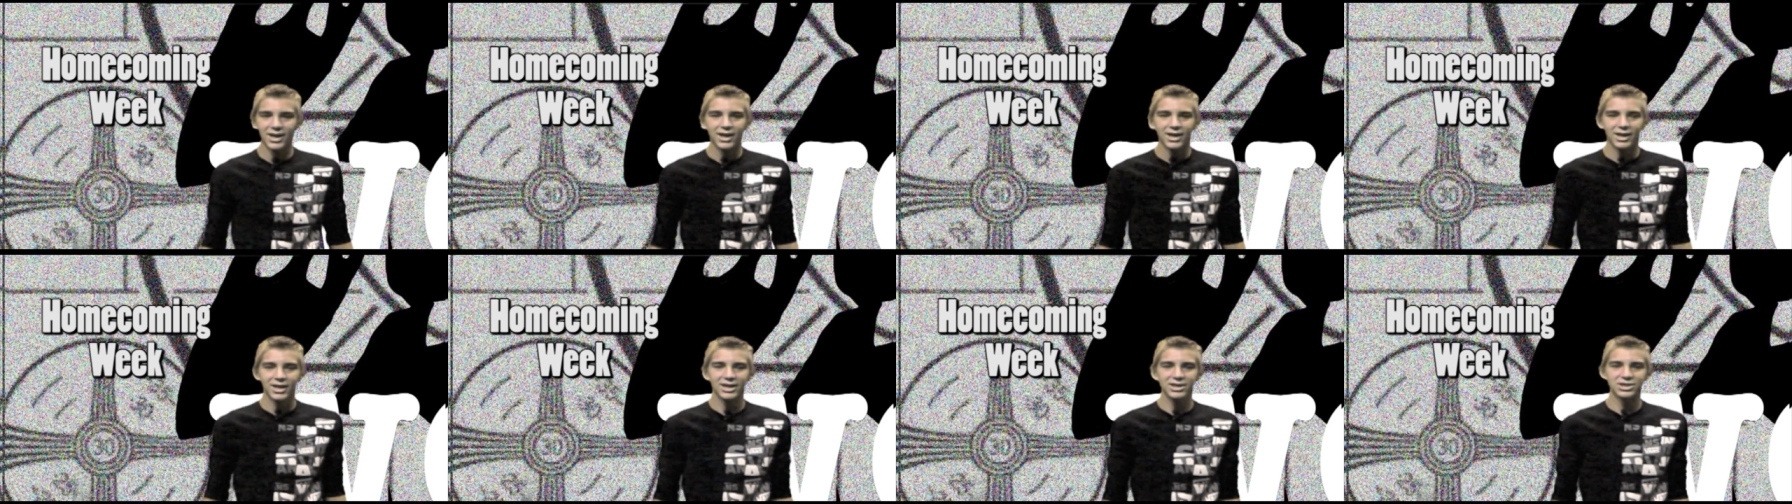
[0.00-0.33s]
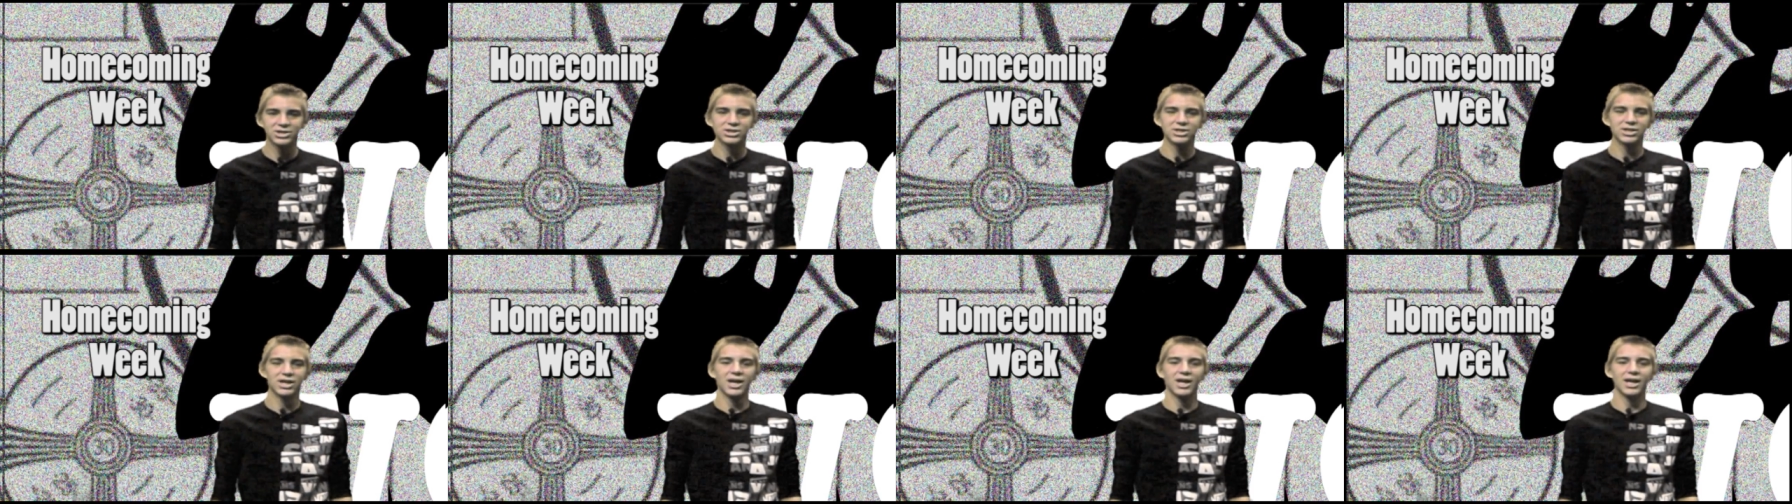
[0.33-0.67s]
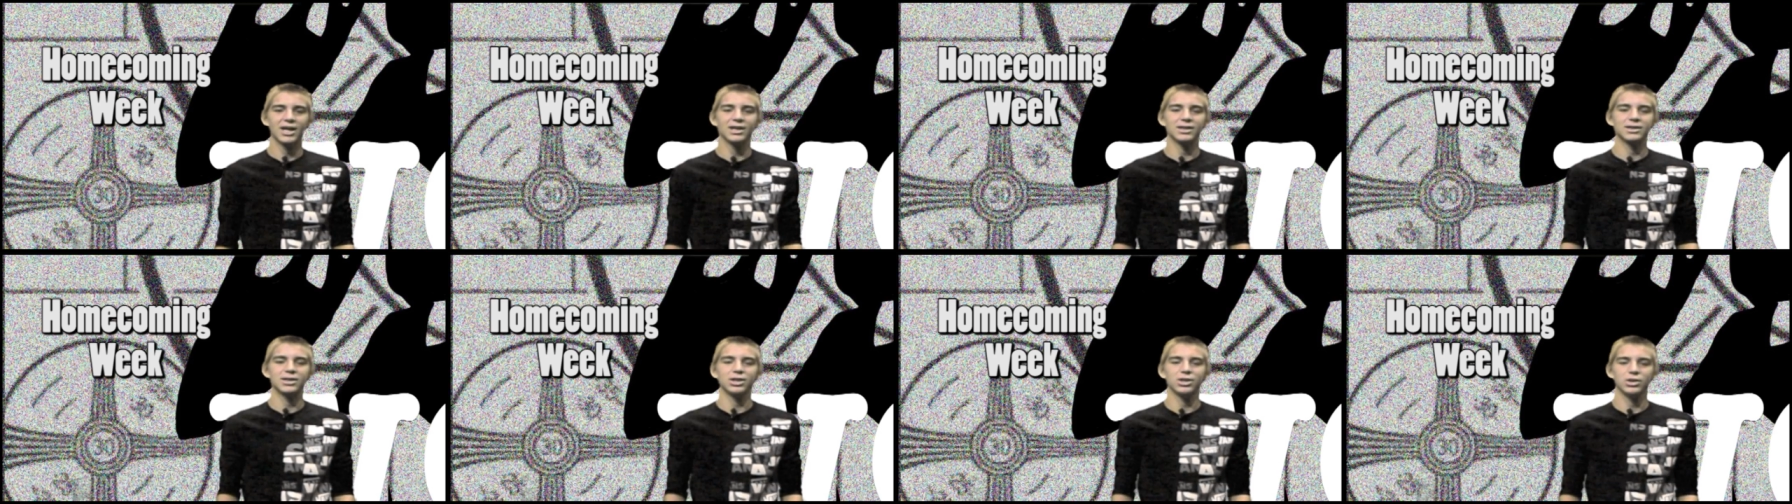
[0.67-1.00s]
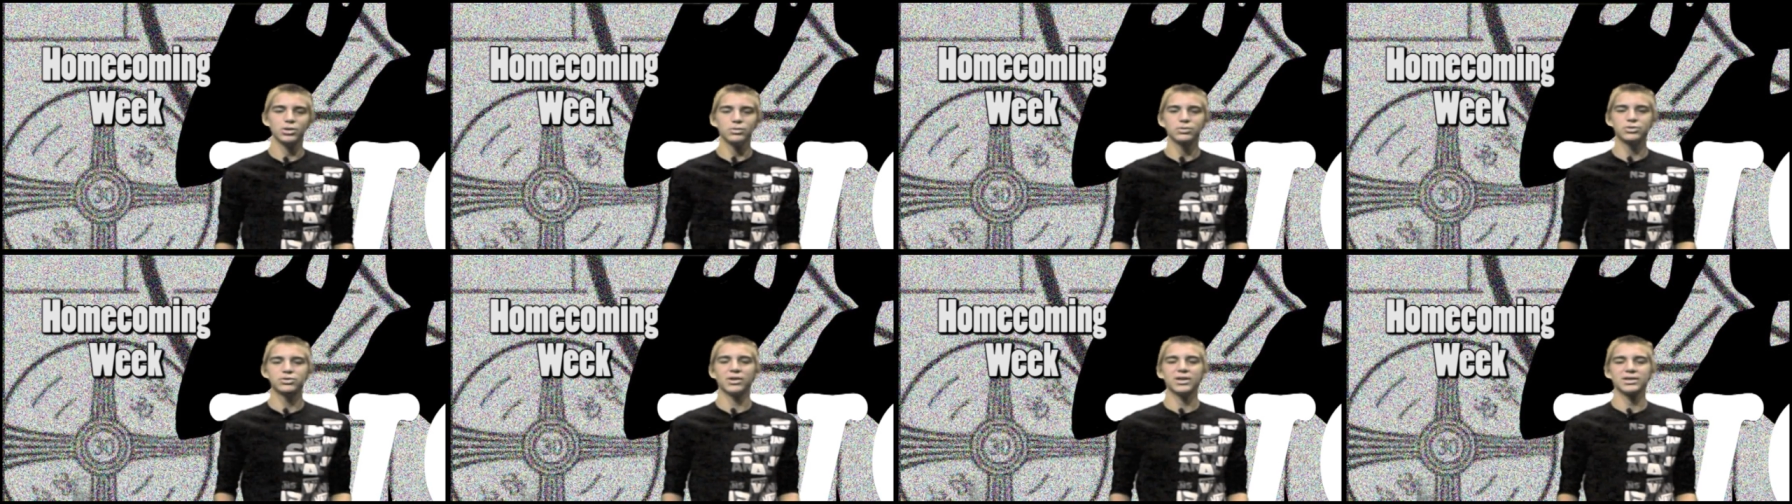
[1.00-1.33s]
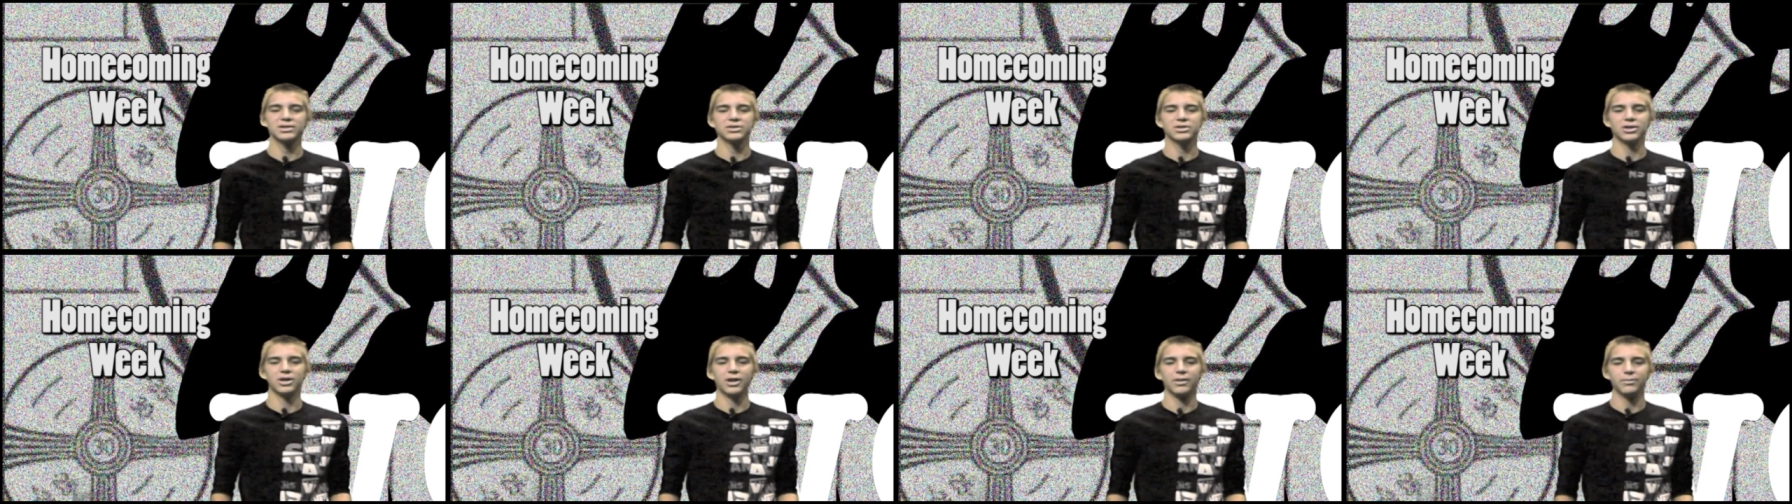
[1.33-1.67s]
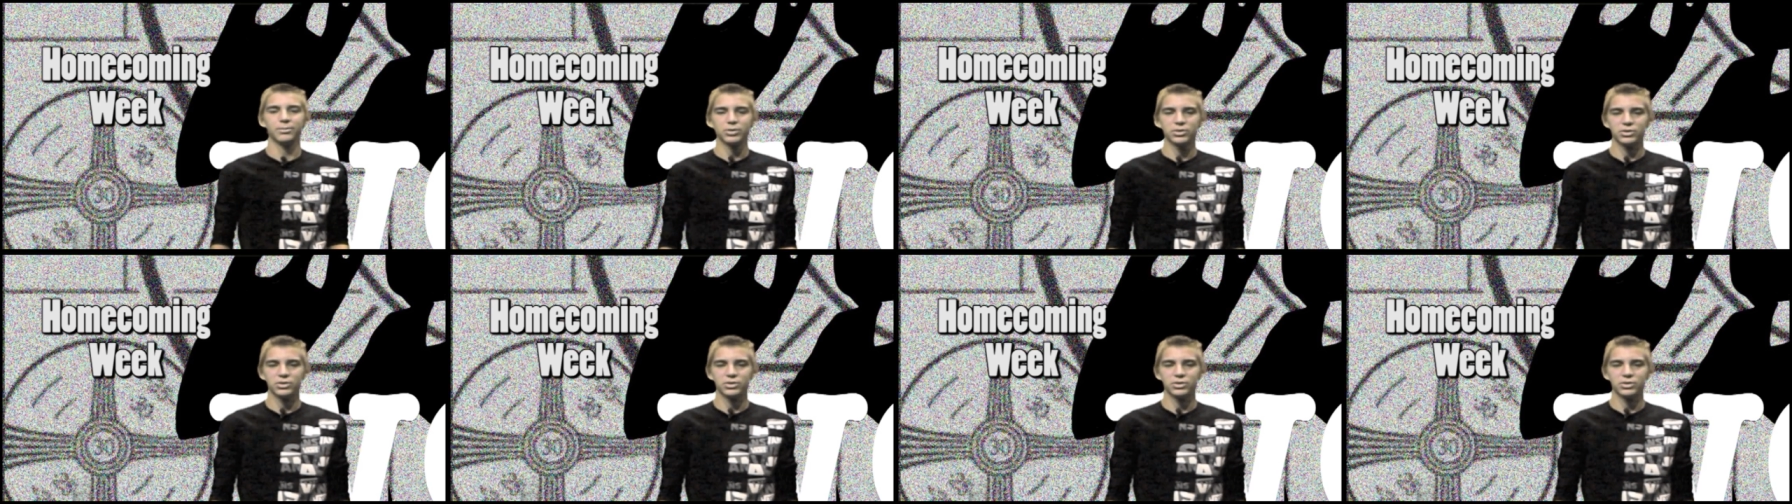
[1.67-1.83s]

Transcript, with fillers: Each day that you dress up,